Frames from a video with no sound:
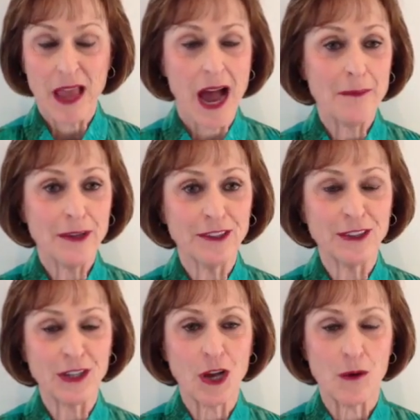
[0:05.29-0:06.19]
I'm
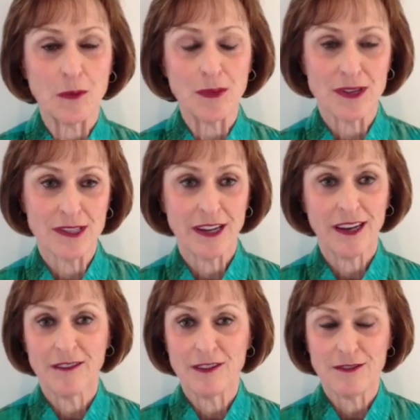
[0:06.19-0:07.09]
Marilyn Cohen,
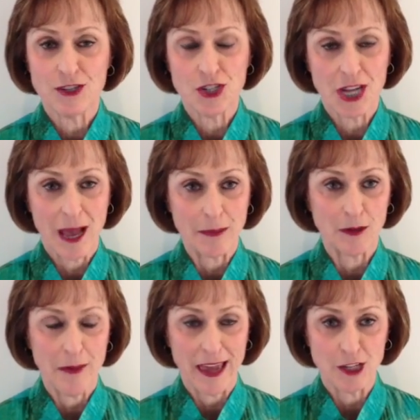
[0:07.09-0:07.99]
president of Envision
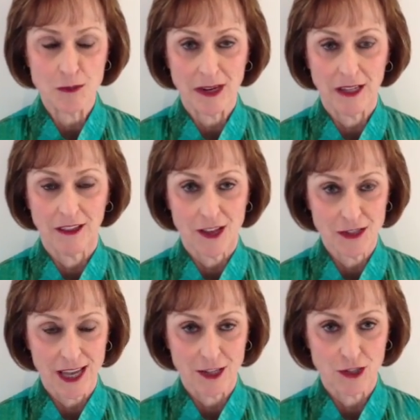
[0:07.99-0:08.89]
Capital Management in
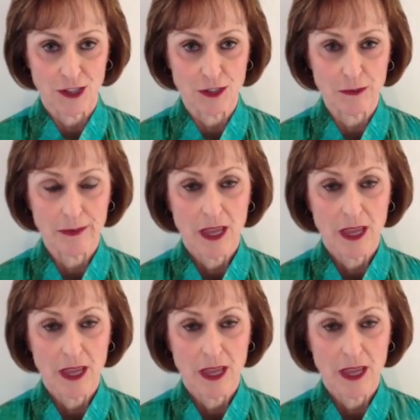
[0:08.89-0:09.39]
Los Angeles.